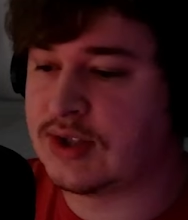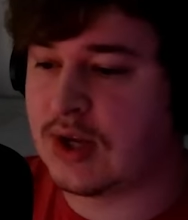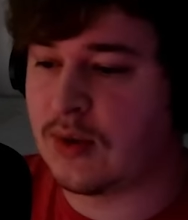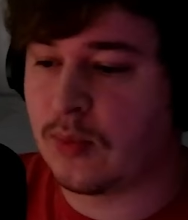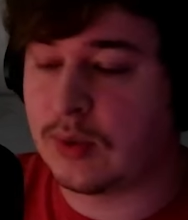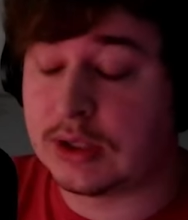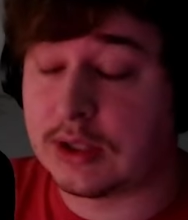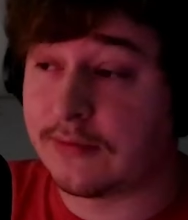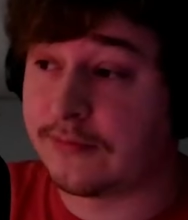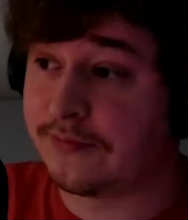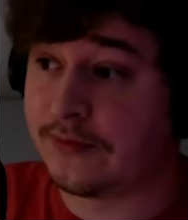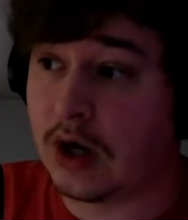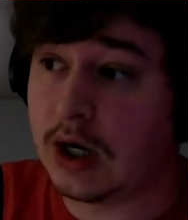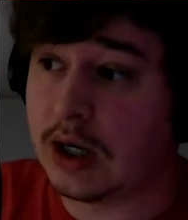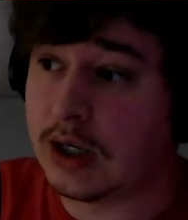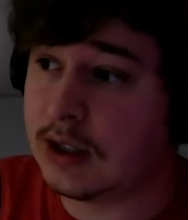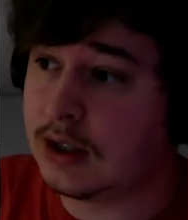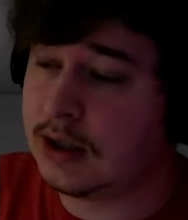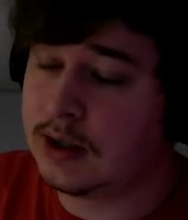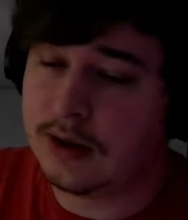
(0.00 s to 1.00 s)
say, what the fuck?
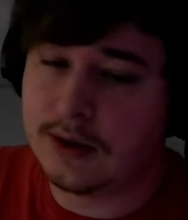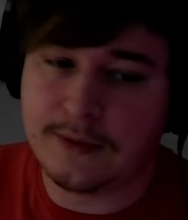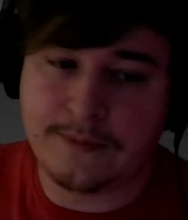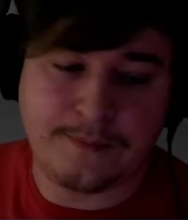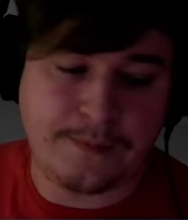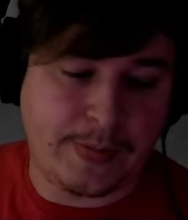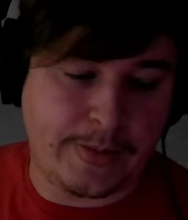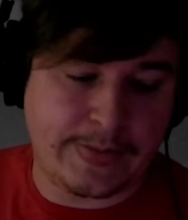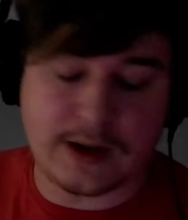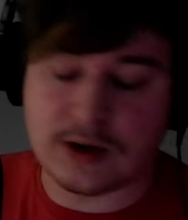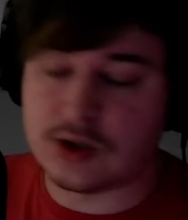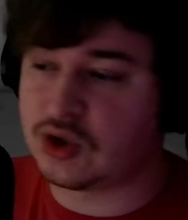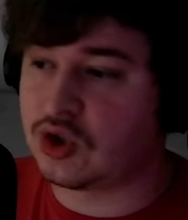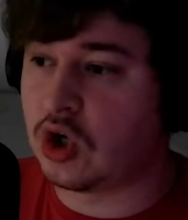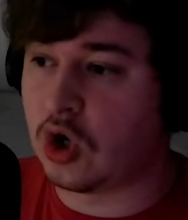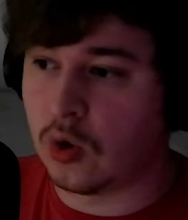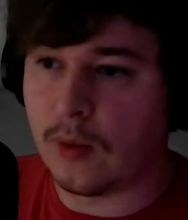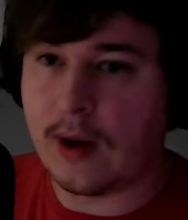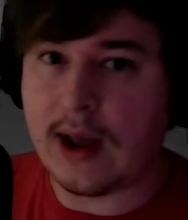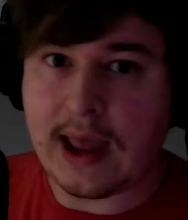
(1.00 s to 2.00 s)
There's
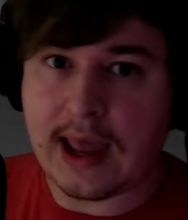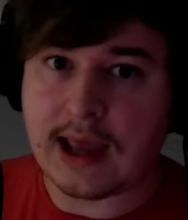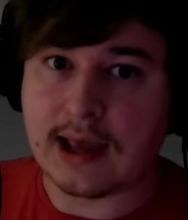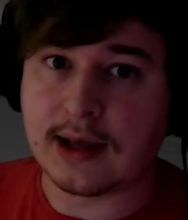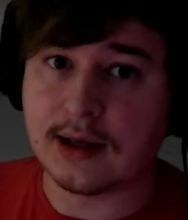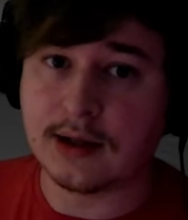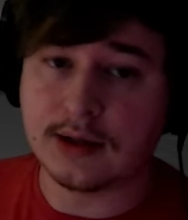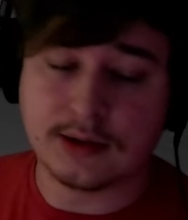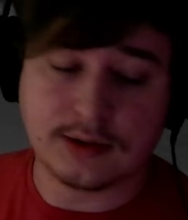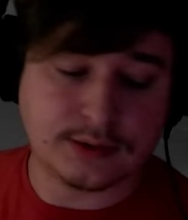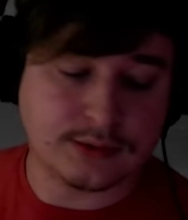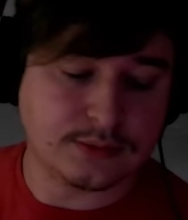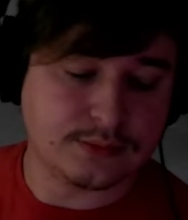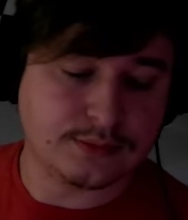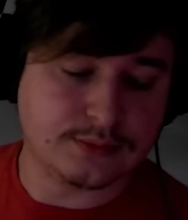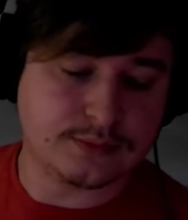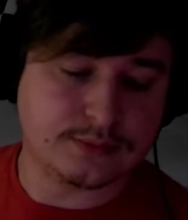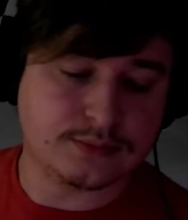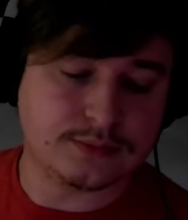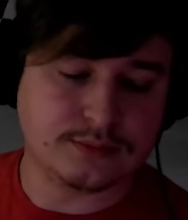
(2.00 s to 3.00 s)
no way.
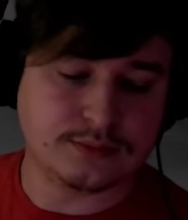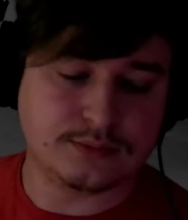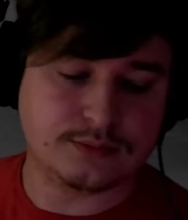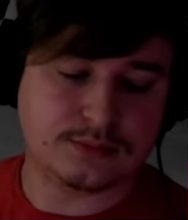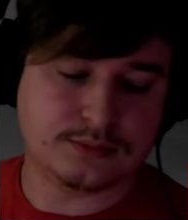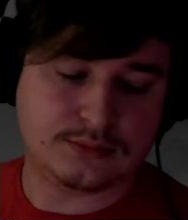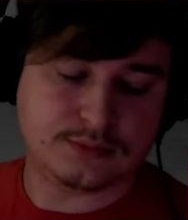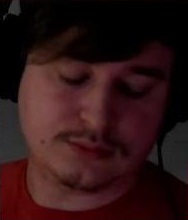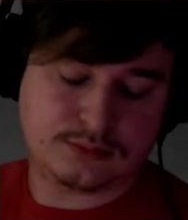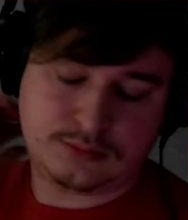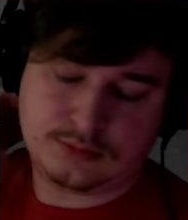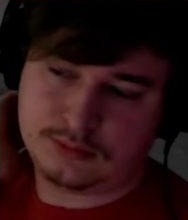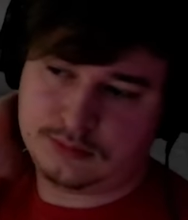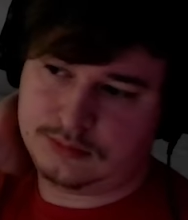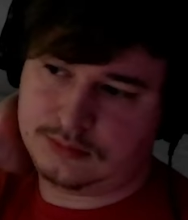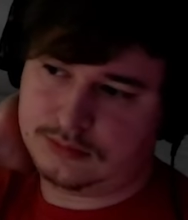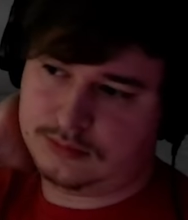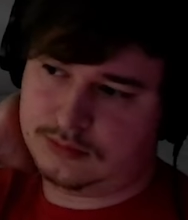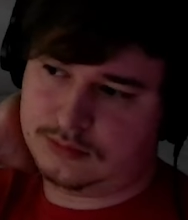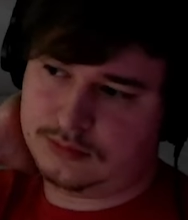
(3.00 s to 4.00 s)
I
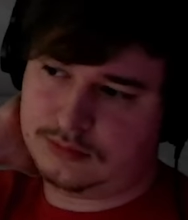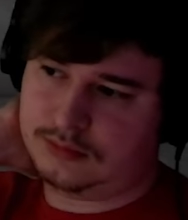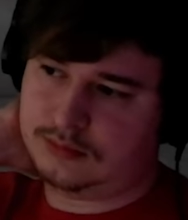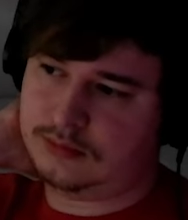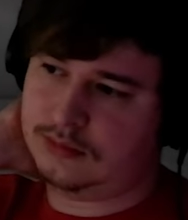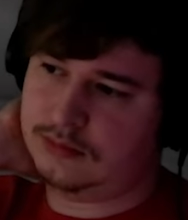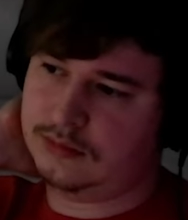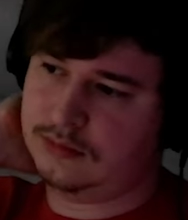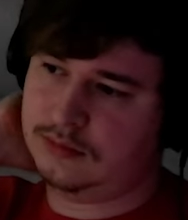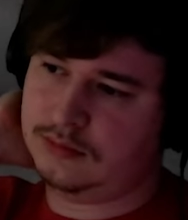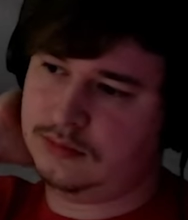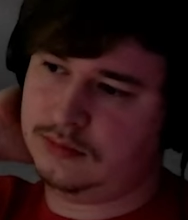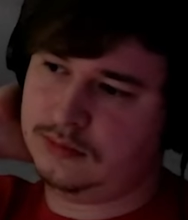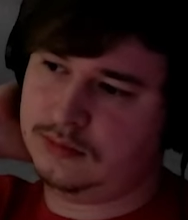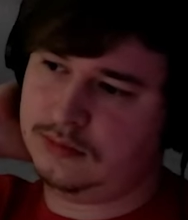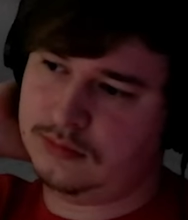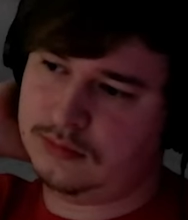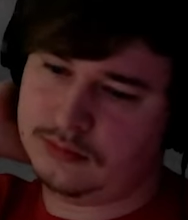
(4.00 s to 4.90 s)
fear no nightmares.